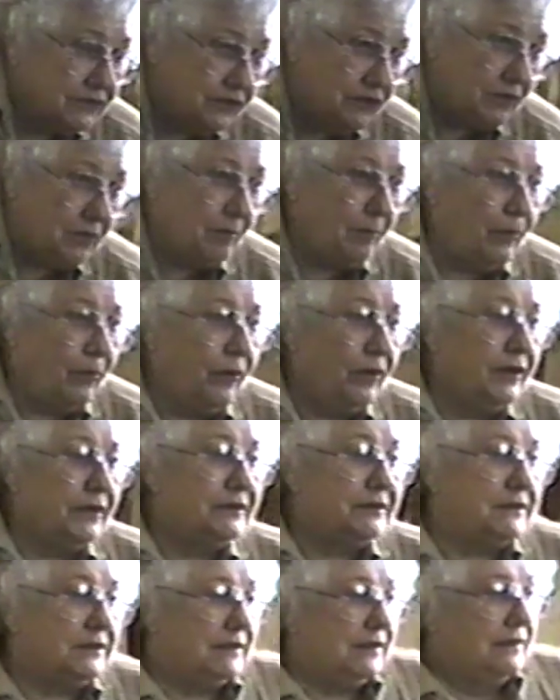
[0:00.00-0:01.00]
So the
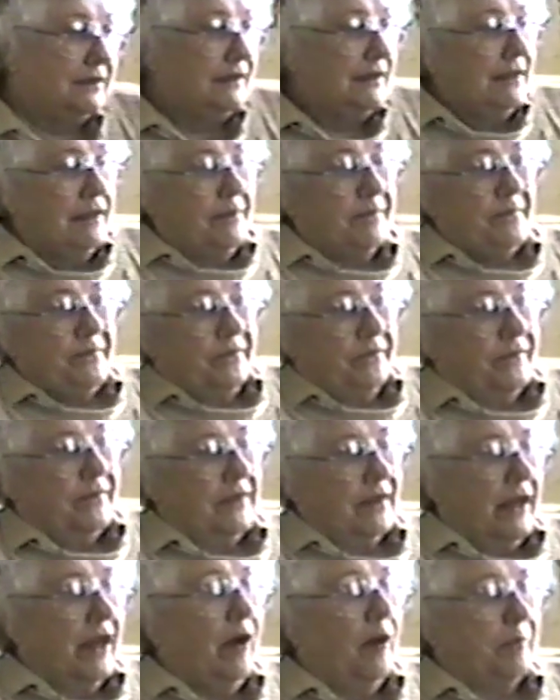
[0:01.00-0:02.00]
boys
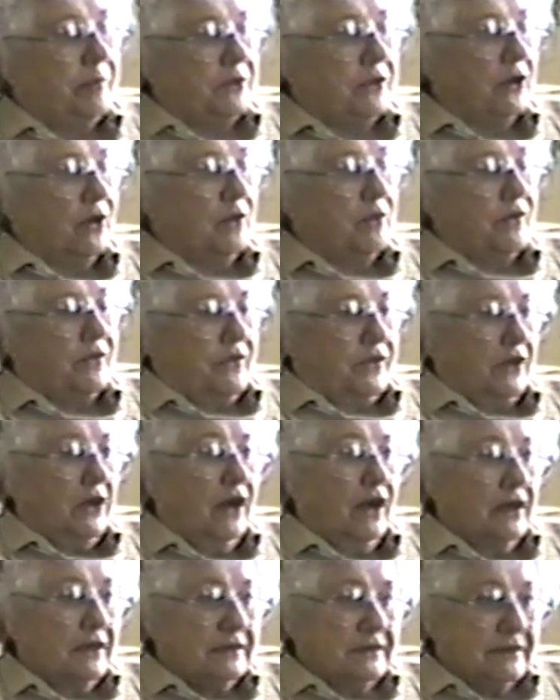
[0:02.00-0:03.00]
helped her with the
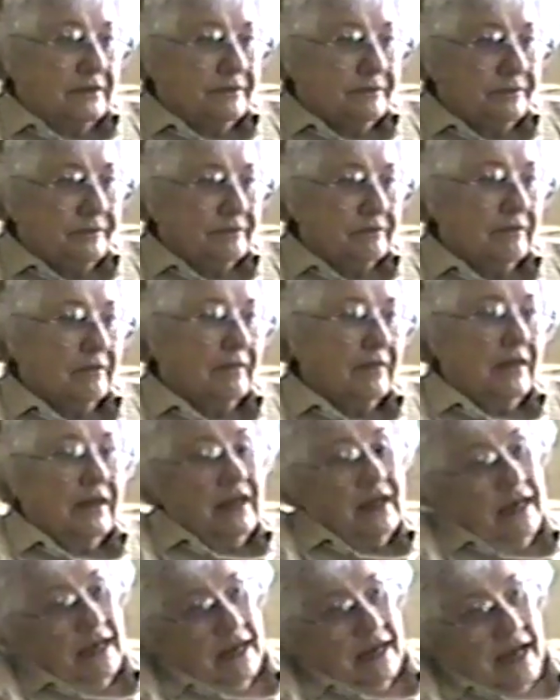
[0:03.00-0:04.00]
garden,
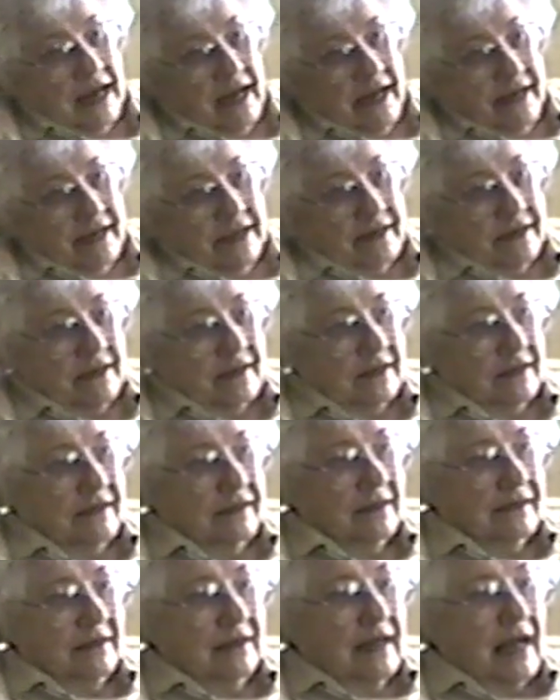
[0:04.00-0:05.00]
and I
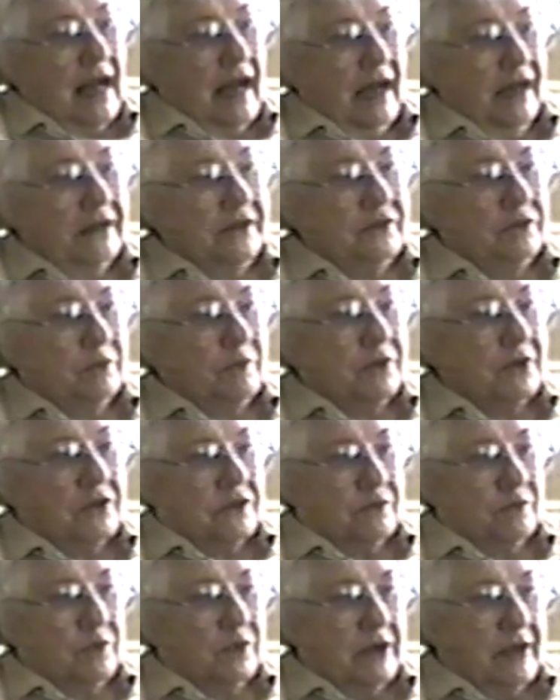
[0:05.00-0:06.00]

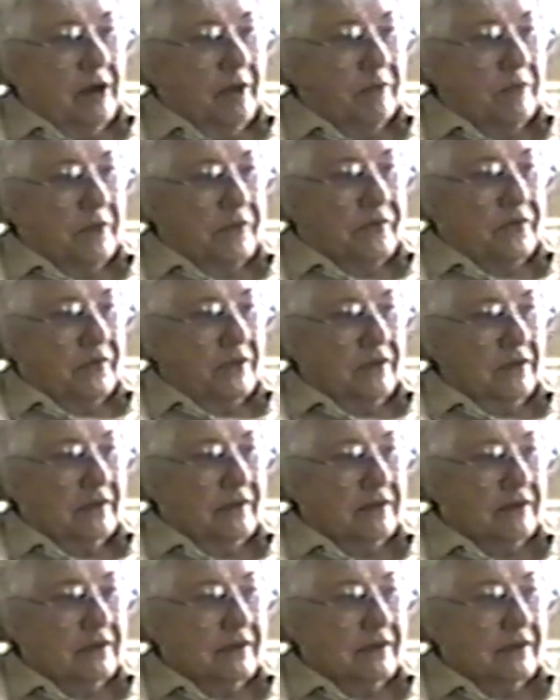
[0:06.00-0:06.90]
would help with the